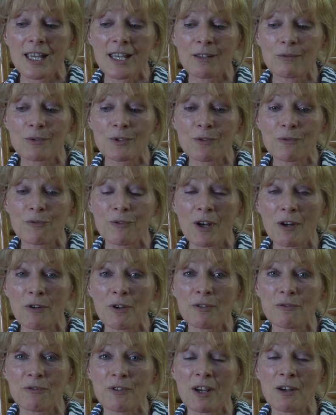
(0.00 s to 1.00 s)
It was
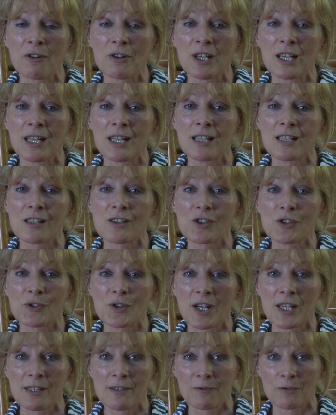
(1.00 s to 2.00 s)
very, very
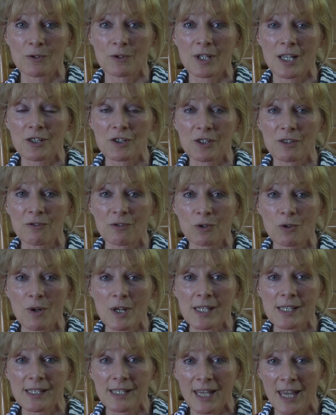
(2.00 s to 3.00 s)
stressful, actually,
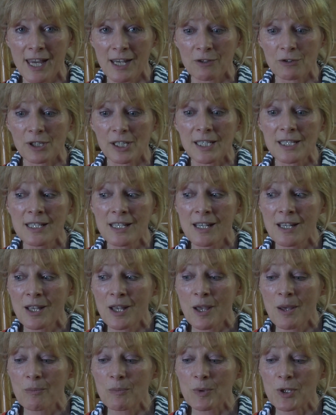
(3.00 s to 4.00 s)
quite scary,
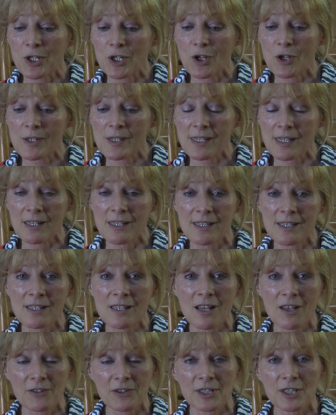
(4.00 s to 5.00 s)
because there's
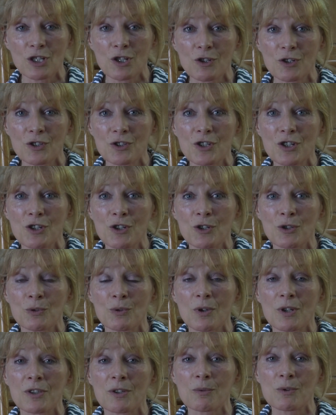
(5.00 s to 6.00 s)
nothing you can
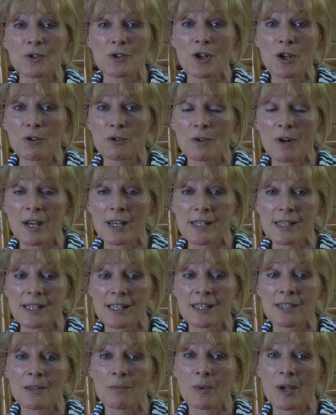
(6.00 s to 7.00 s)
do. There was no
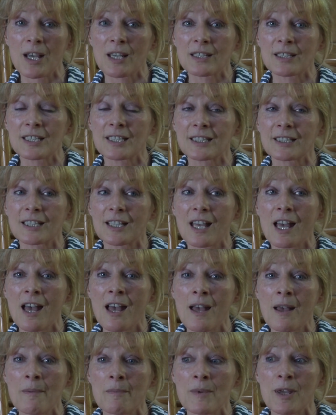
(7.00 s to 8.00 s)
grass in the paddock.
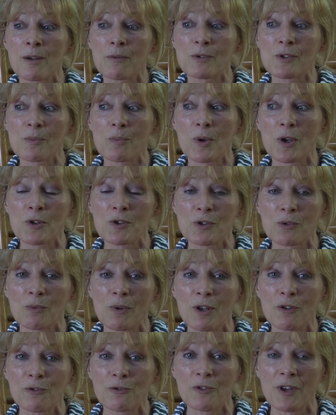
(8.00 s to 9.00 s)
It was a post
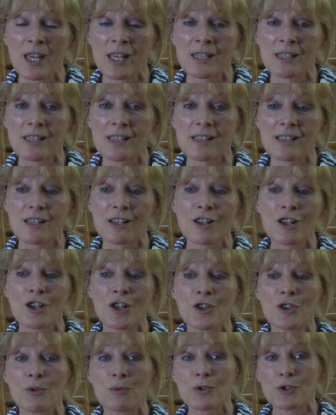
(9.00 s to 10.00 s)
and rail fence.
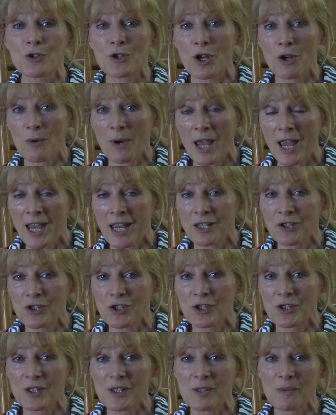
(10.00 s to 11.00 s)
There was no
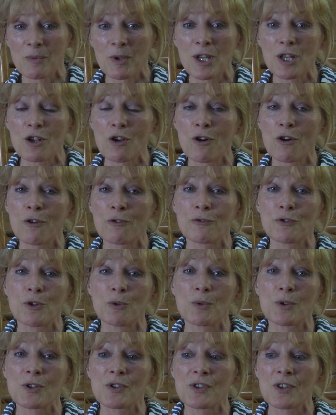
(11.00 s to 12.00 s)
hedge to speak of.
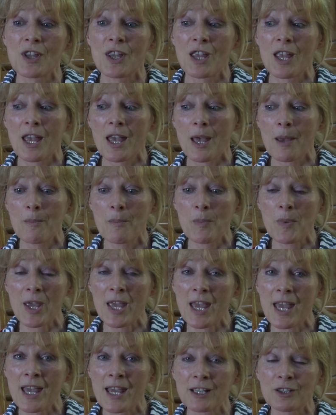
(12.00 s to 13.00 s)
There was
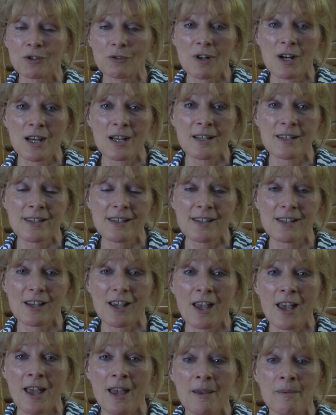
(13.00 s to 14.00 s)
bare grass,
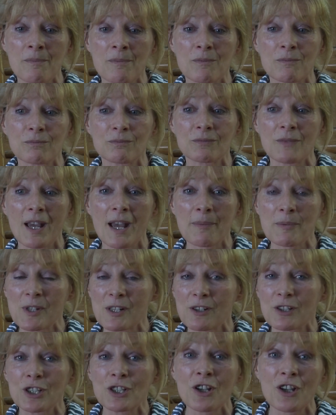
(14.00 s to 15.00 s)

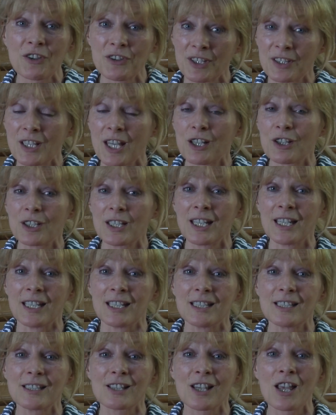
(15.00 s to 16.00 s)
absolutely nothing they could
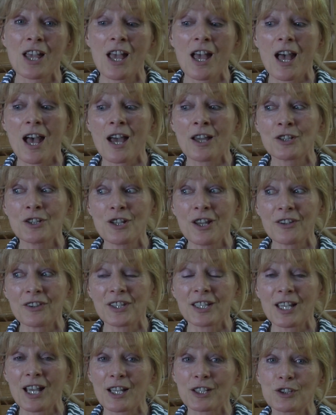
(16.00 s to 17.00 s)
eat, and
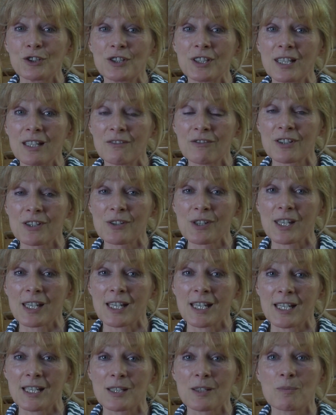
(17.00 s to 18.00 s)
nothing I could give her to
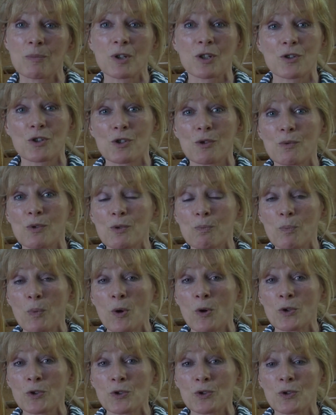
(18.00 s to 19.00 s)
eat, because she was
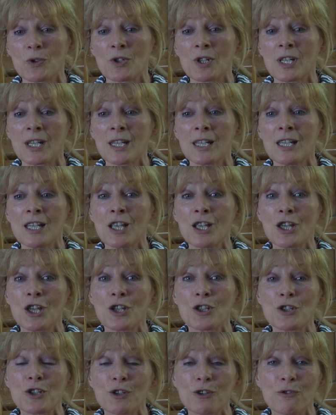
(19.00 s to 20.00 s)
pottery,
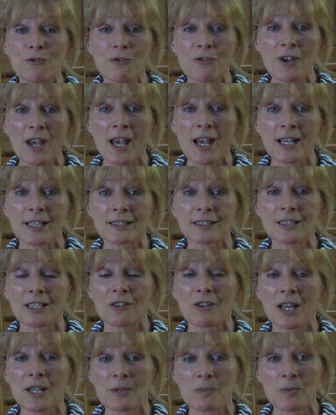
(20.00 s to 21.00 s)
too fat,
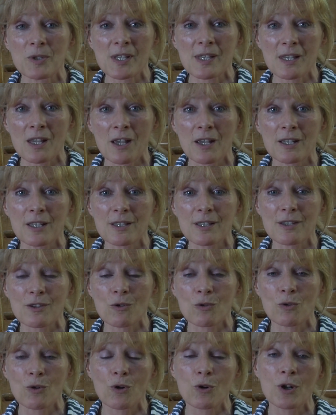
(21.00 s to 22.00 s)
her adipocytes
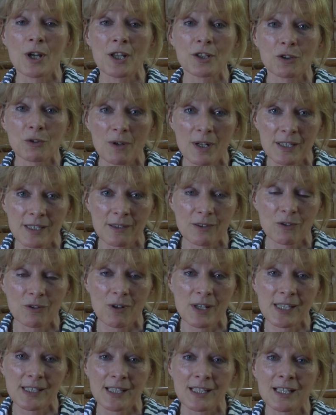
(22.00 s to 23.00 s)
or her
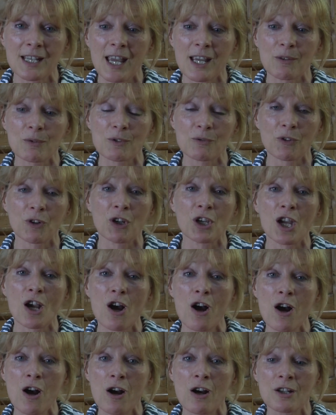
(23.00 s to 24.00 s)
crusty neck was very
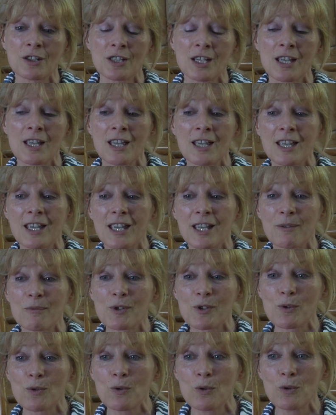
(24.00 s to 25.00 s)
hard. It
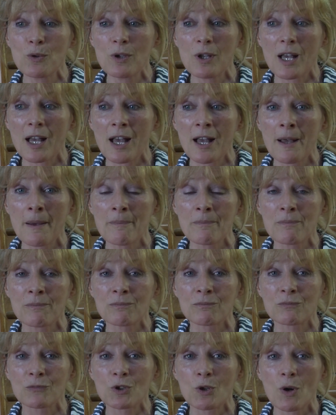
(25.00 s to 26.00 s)
was all
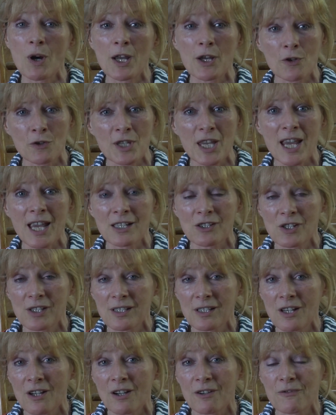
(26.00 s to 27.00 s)
quite on the edge
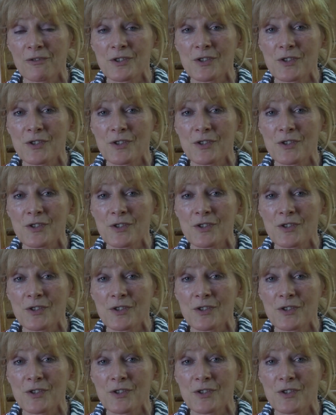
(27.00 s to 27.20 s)
stuff.